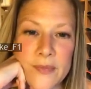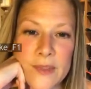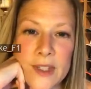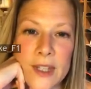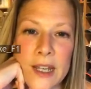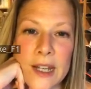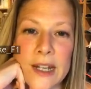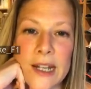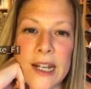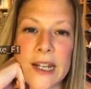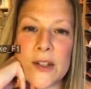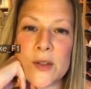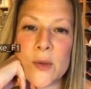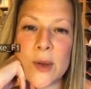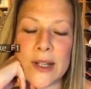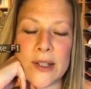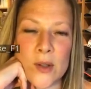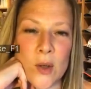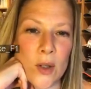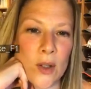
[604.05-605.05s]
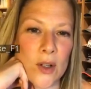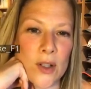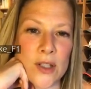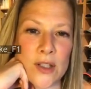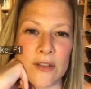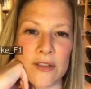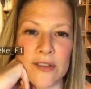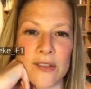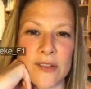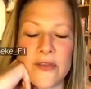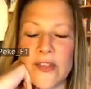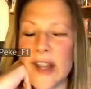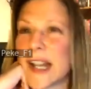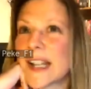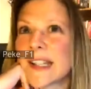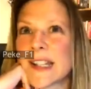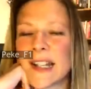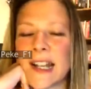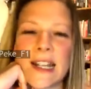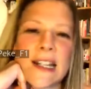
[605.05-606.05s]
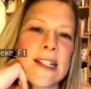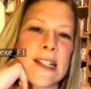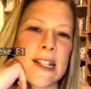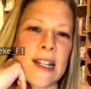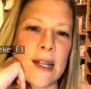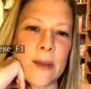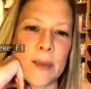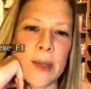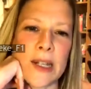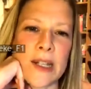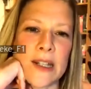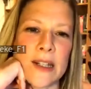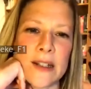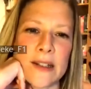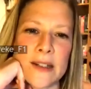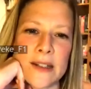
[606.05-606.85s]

And he's always got lots of fascinating episodes.